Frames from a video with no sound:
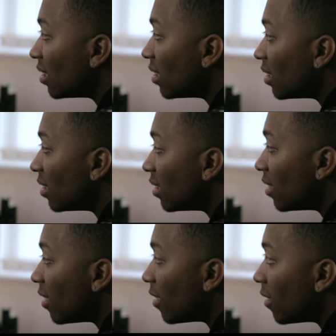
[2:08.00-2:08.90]

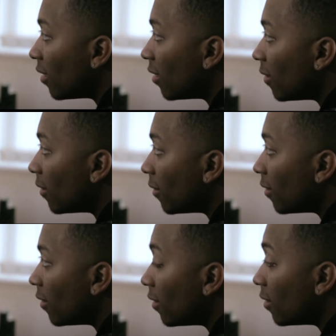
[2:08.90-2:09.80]

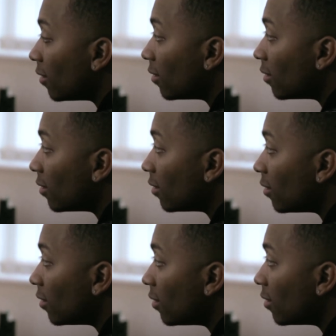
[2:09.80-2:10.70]

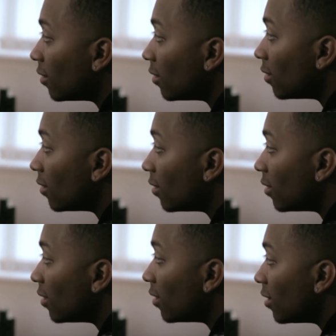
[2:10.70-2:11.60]

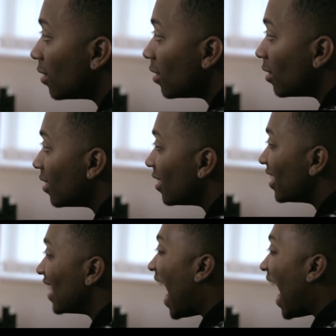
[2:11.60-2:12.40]
This person isn't speaking.